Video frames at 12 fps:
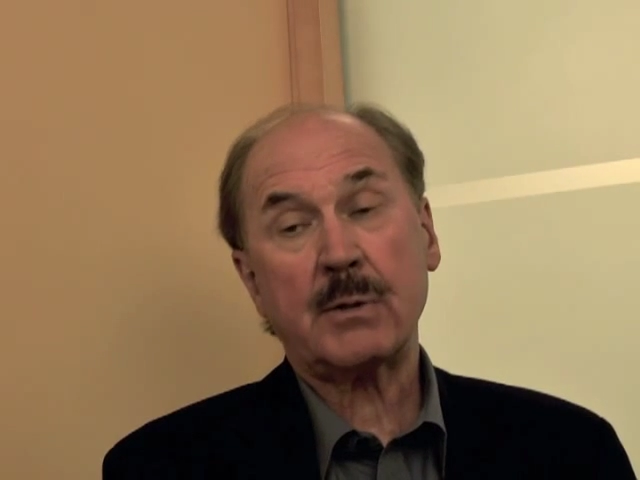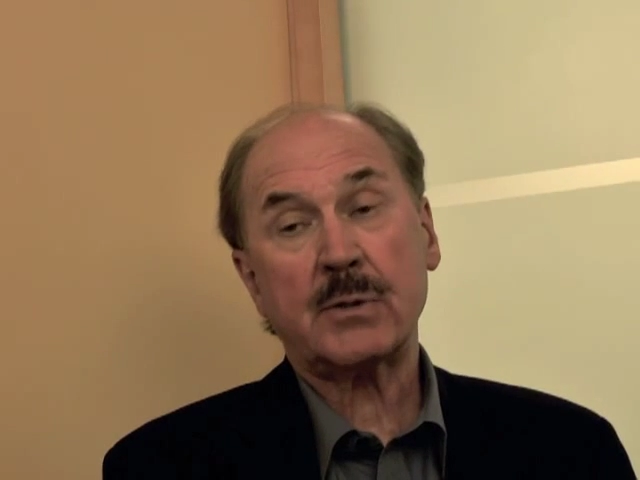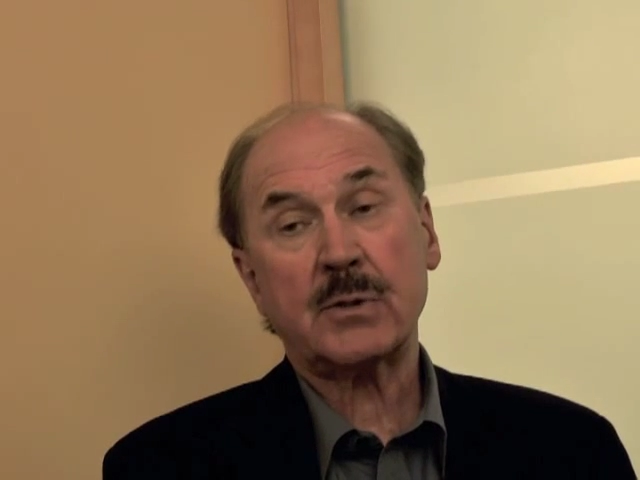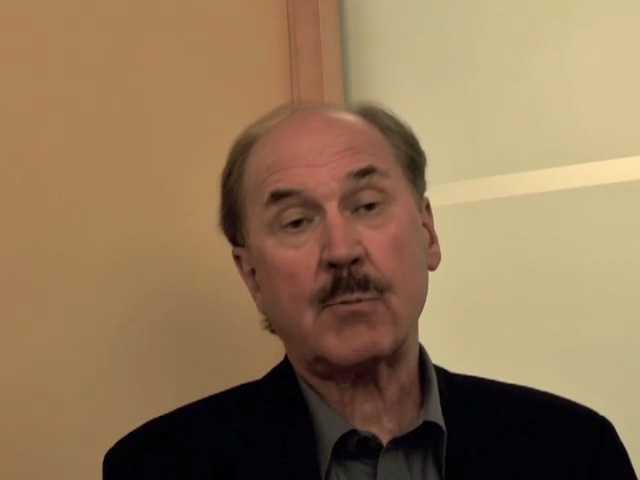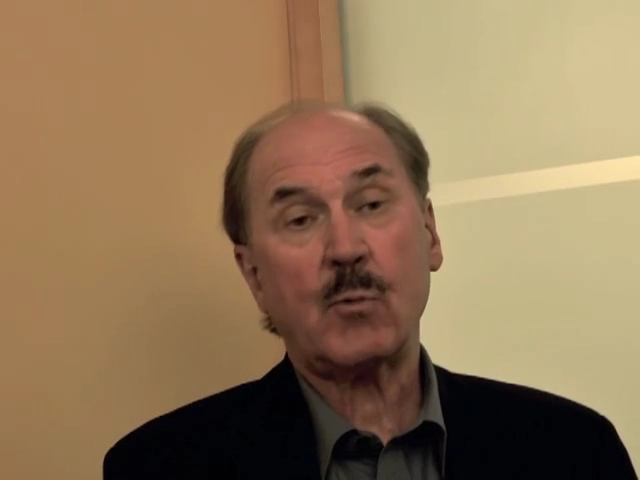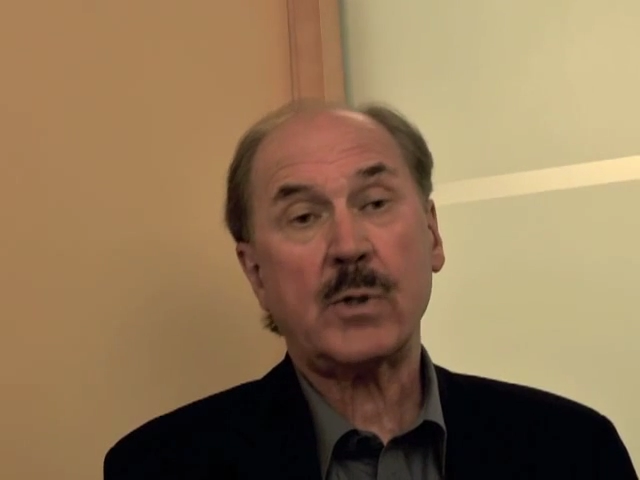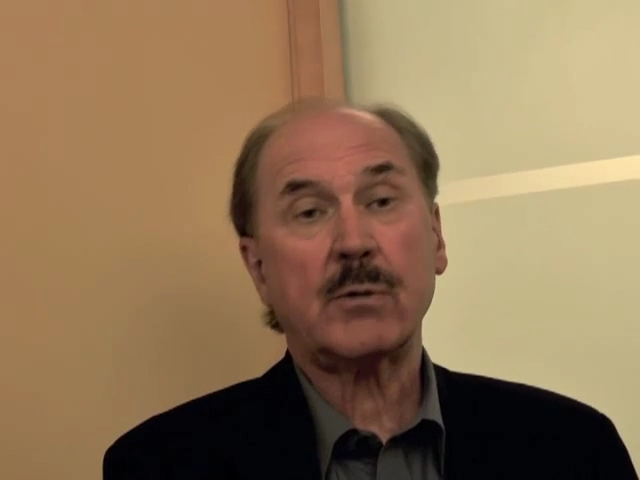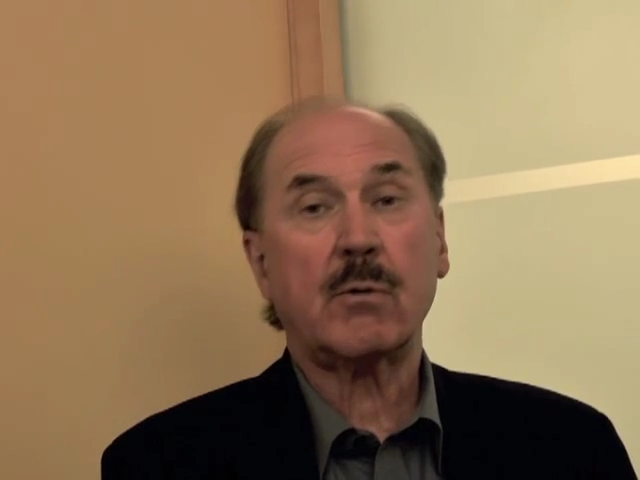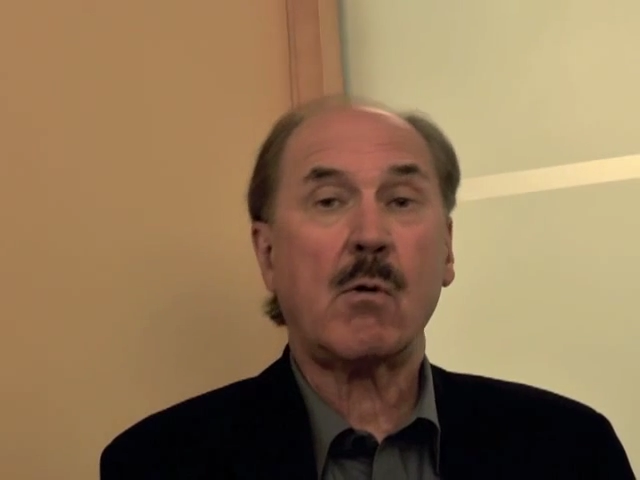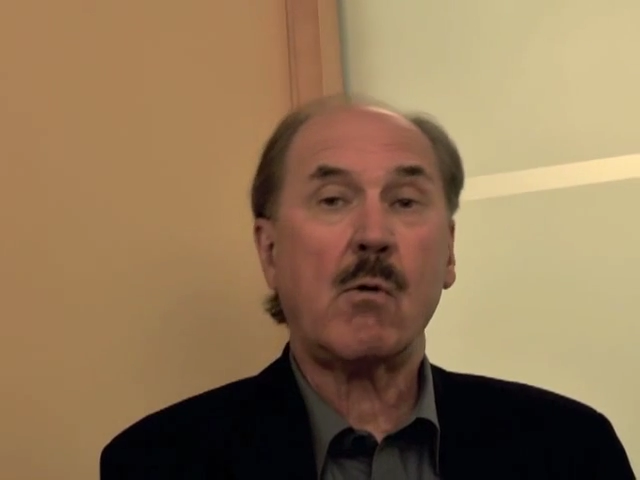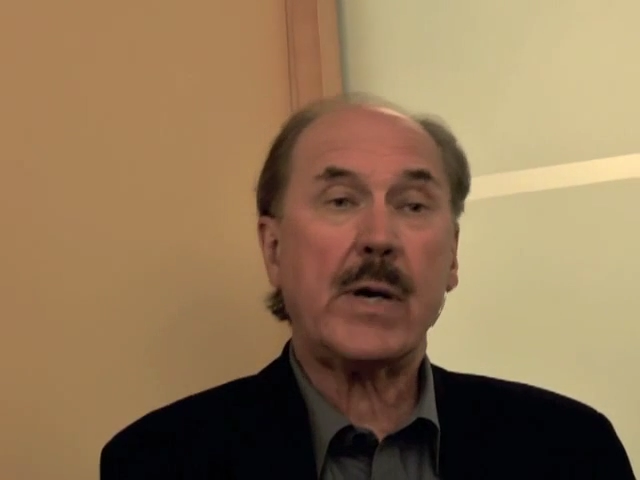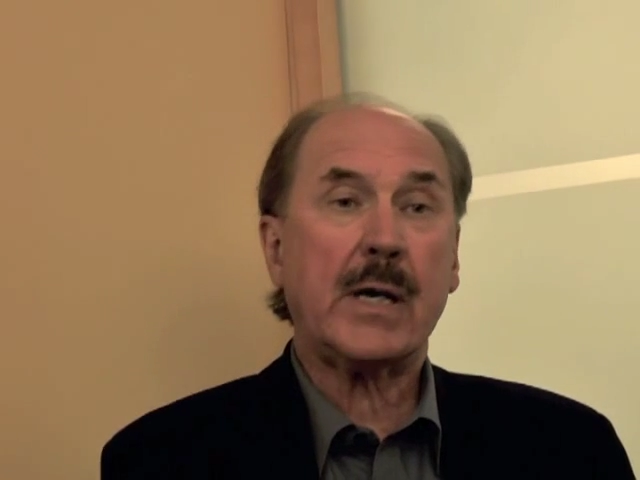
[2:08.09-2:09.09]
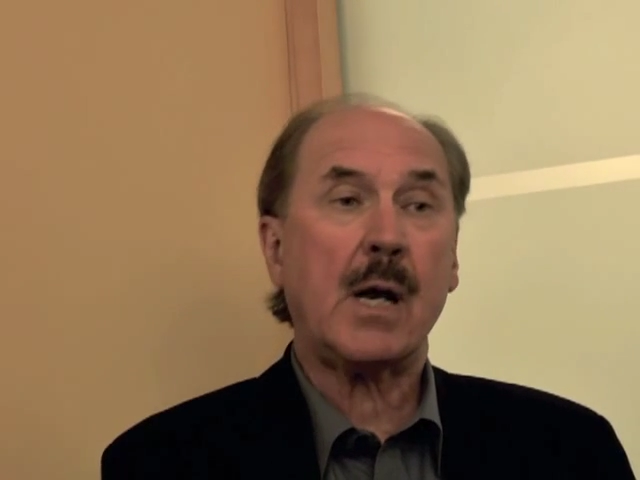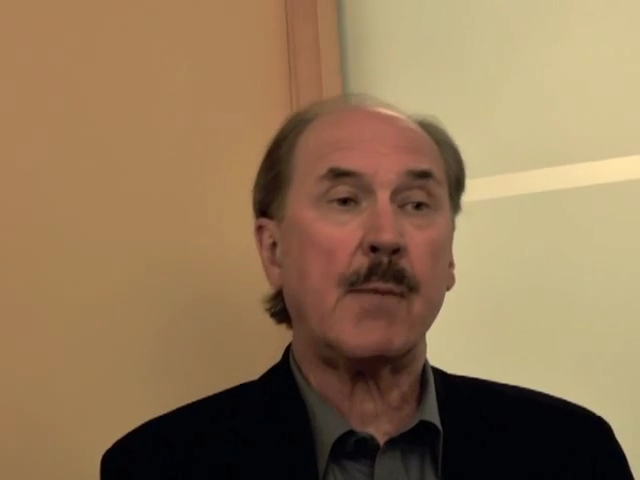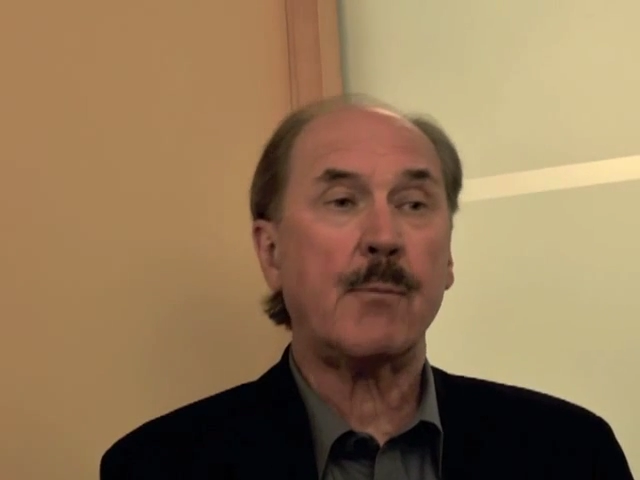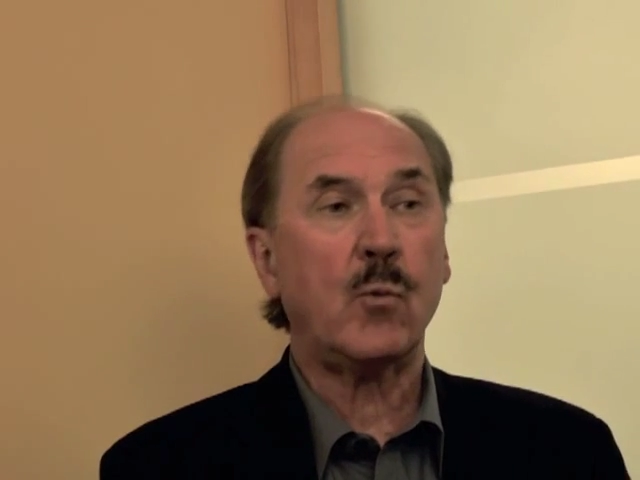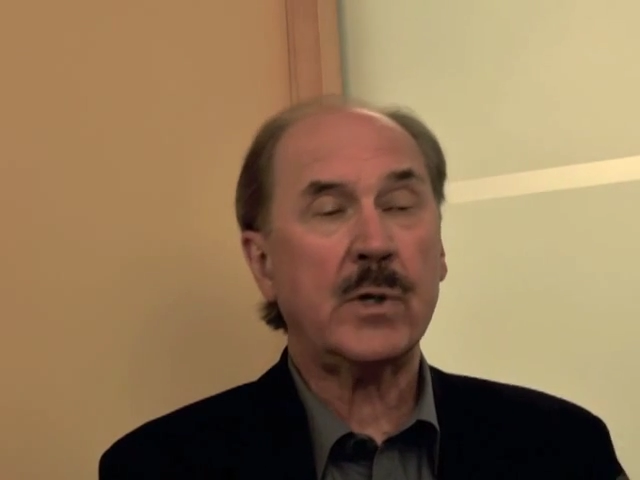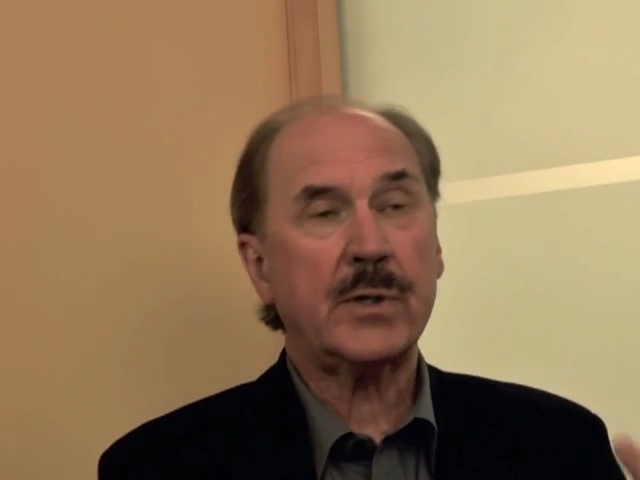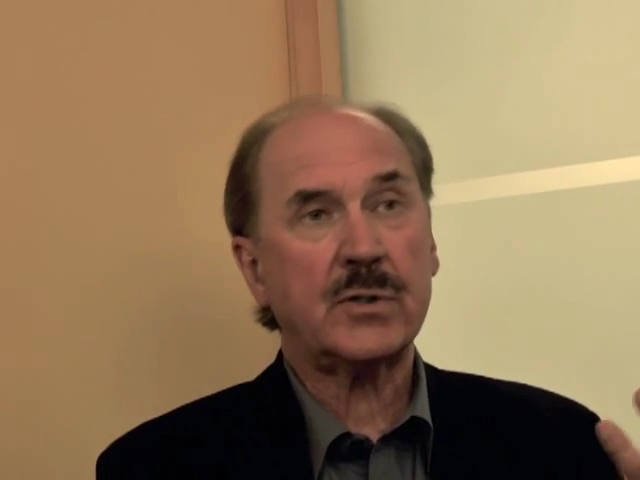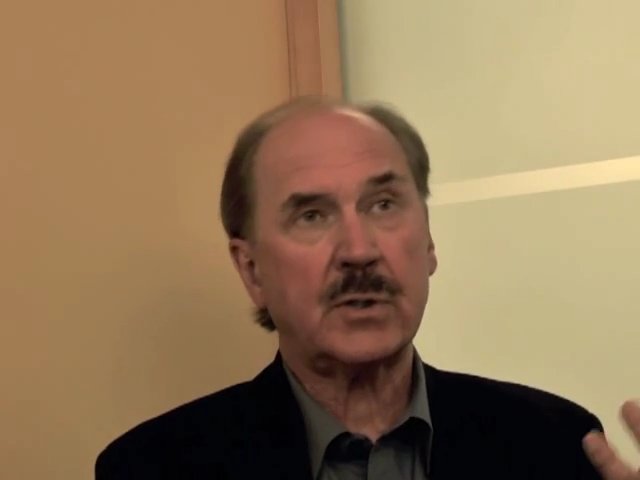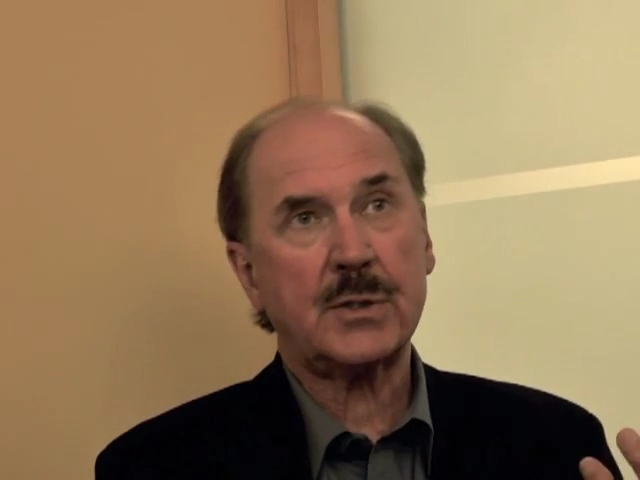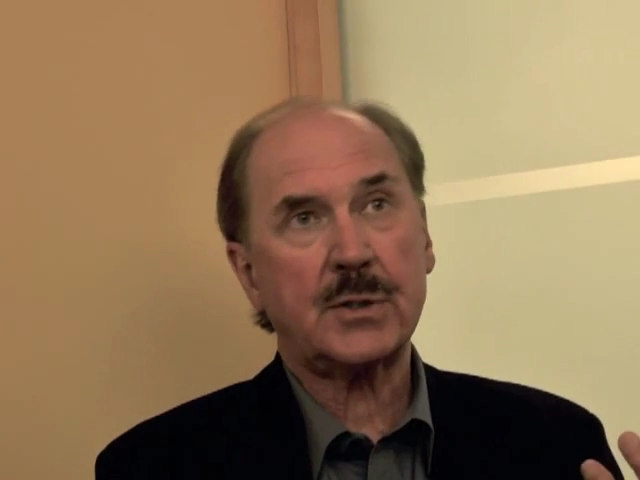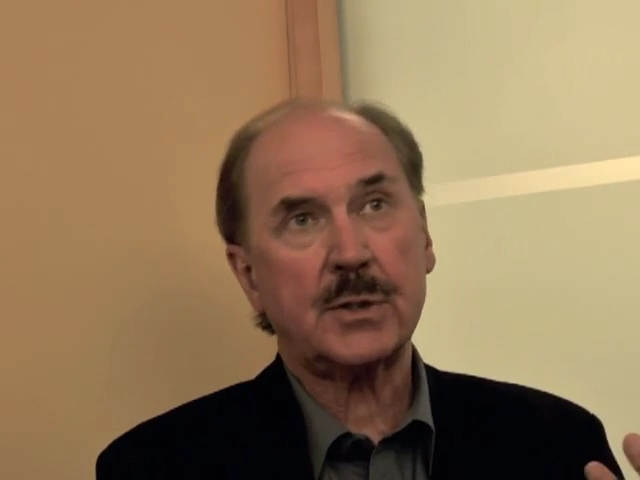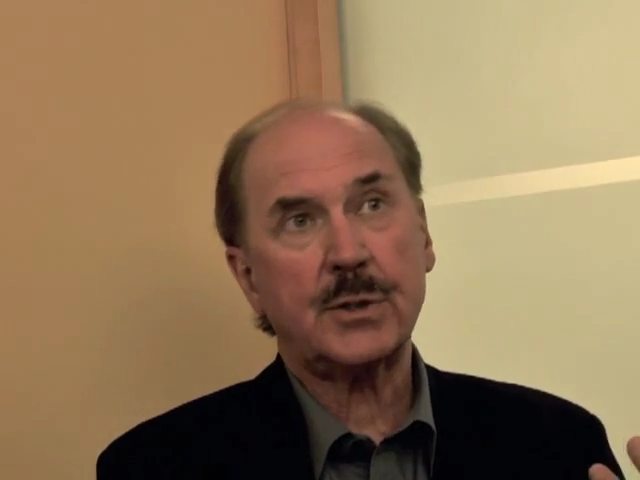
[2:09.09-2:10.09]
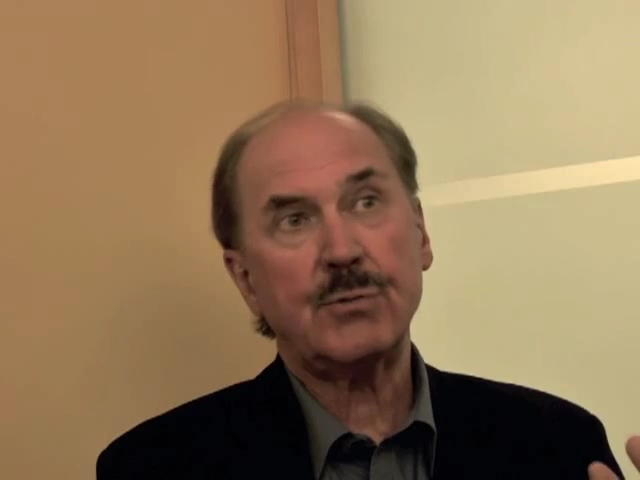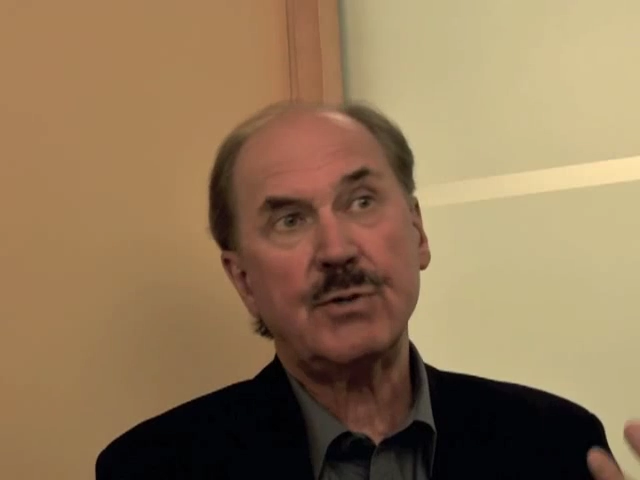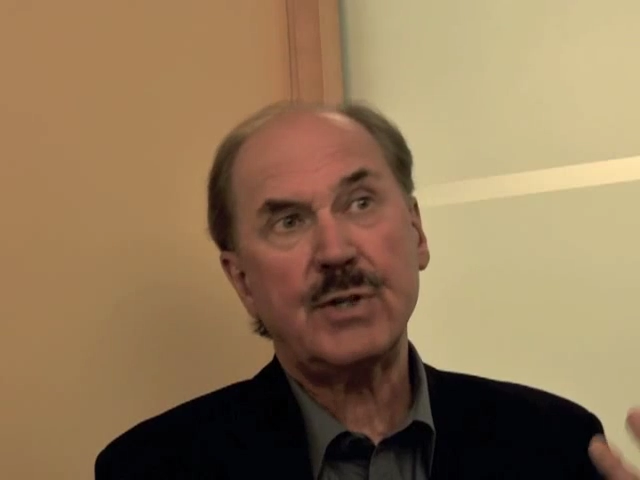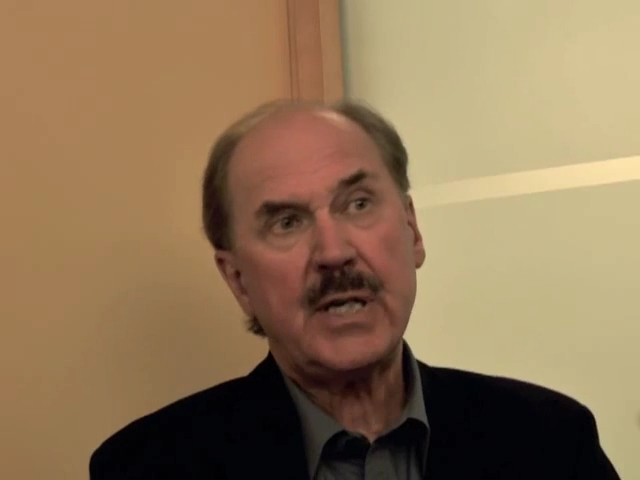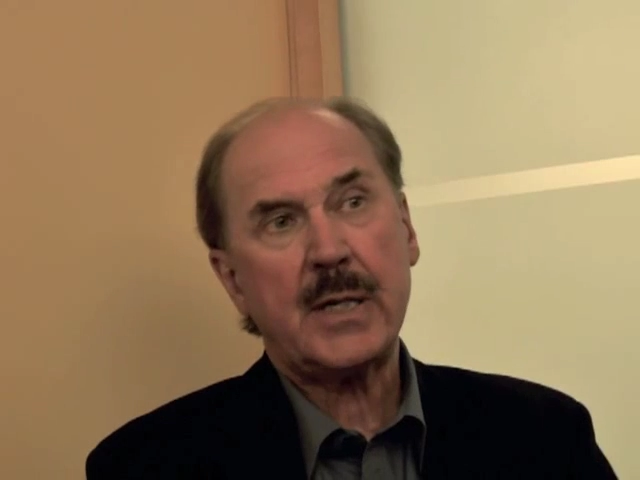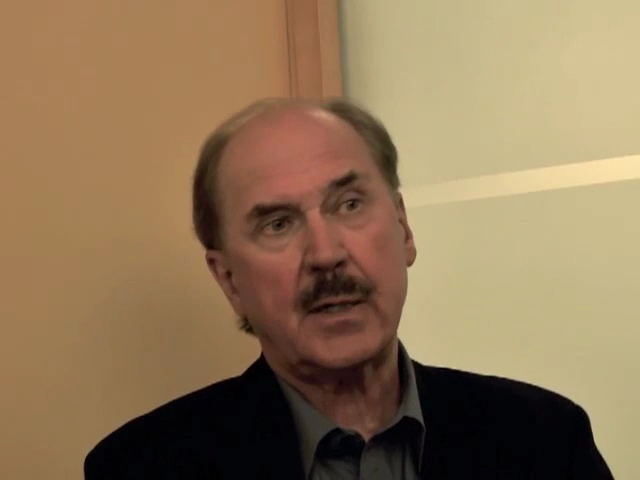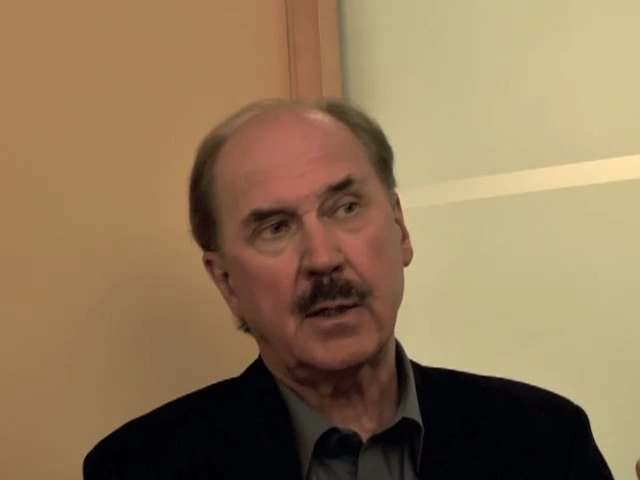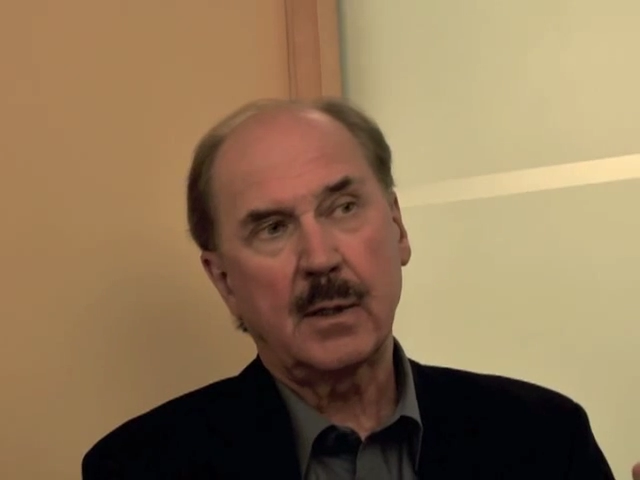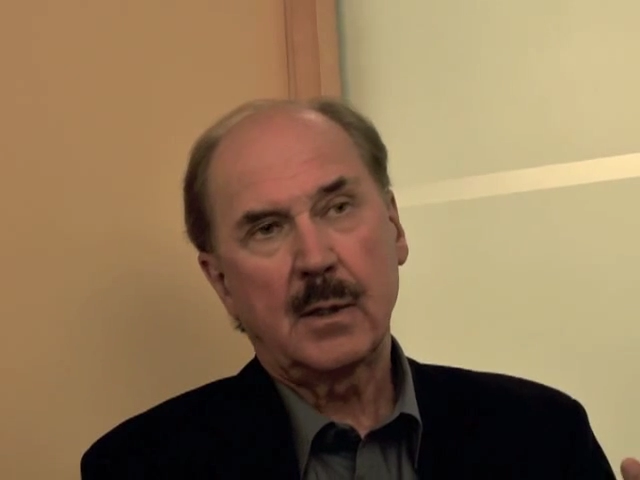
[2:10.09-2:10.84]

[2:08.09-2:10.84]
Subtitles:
if someone growing up with such a unique,